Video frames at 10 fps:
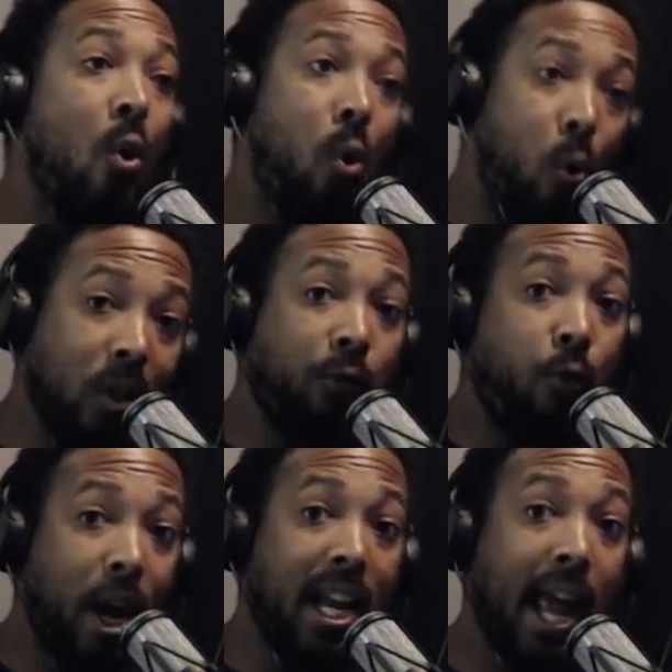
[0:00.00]
who was
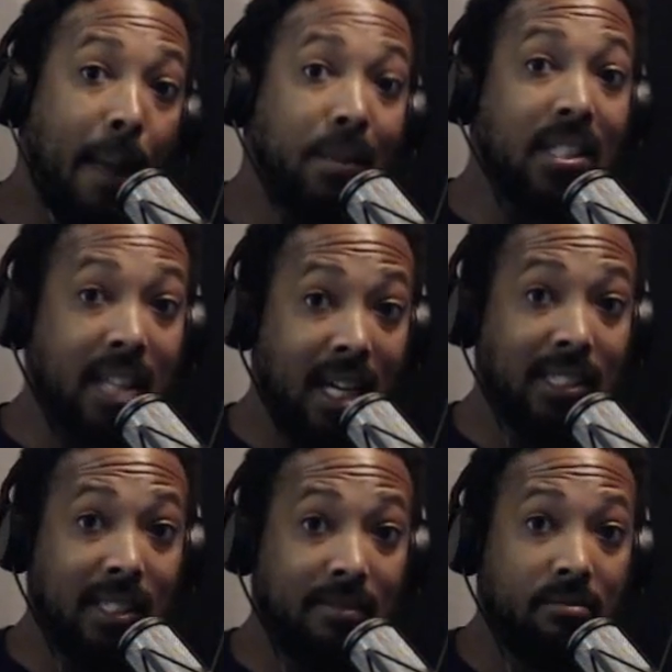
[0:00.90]
Fred Hampton's
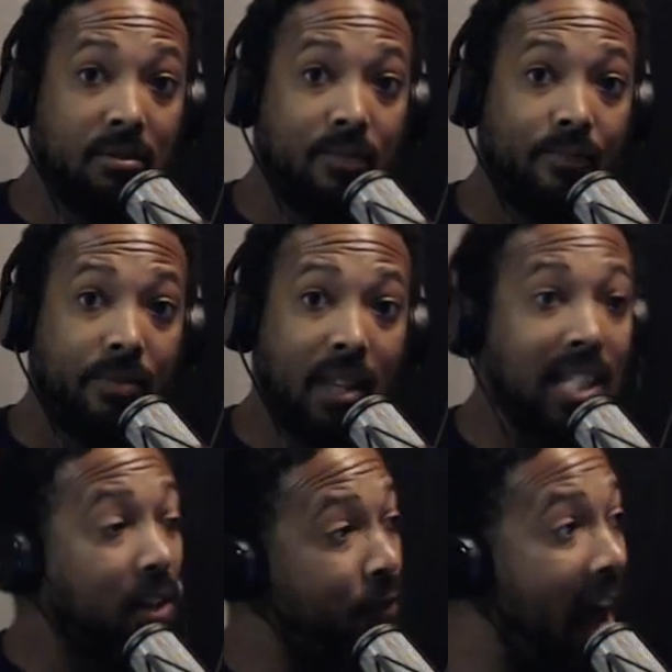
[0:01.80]
cousin.
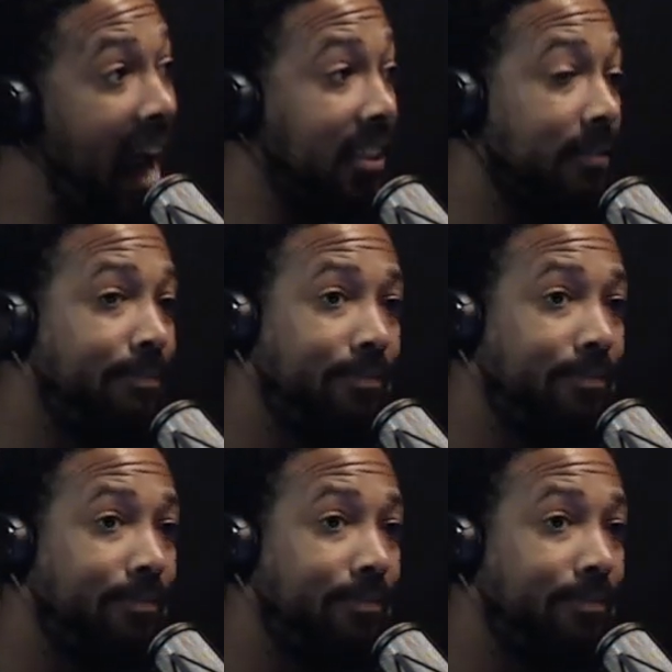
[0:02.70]
That's a fact.